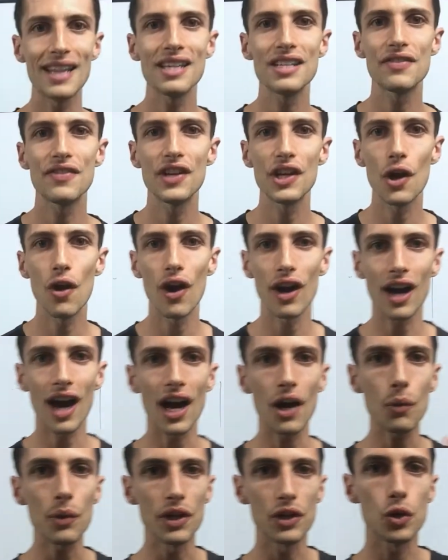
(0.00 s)
in this video, I
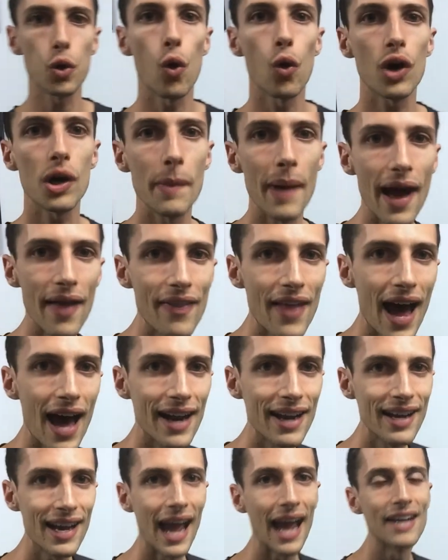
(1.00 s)
kind of want to talk about
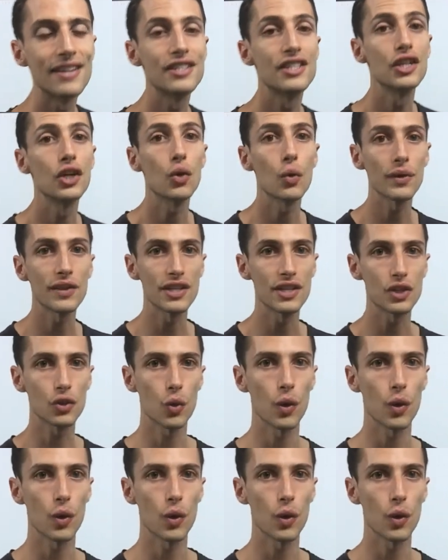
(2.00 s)
that and deal with this